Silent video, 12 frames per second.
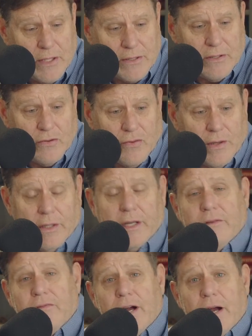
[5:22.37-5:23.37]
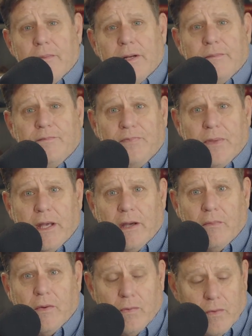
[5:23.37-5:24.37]
Business-friendly environment.
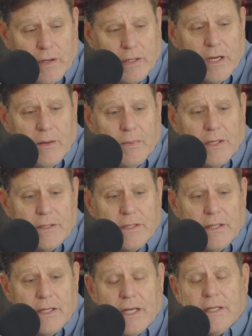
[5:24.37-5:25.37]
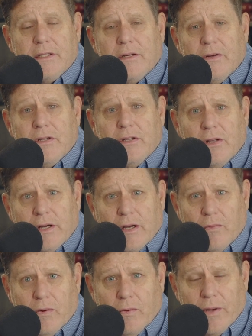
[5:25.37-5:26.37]
And we want companies to take a serious look
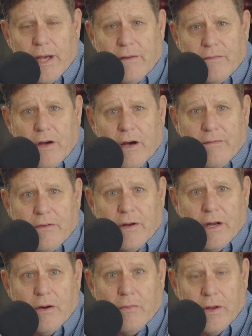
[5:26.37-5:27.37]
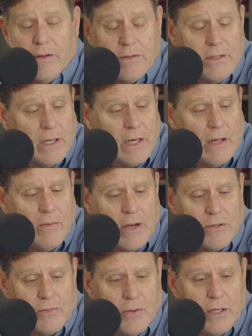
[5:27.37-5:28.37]
at what we have to offer here, whether it's in
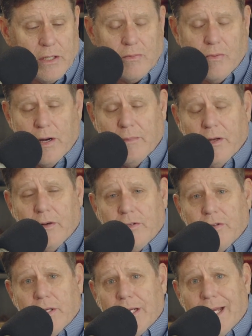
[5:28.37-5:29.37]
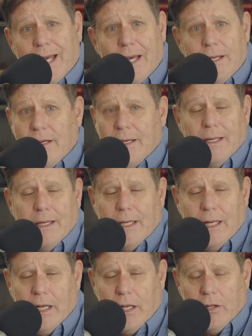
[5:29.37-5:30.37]
Colorado Springs, Pueblo, Trinidad,
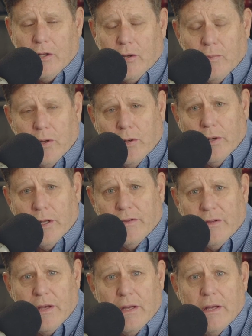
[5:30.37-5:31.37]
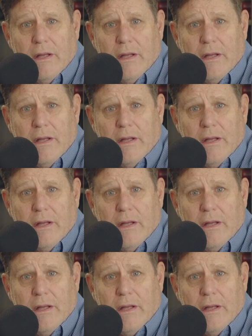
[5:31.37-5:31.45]
any of the communities.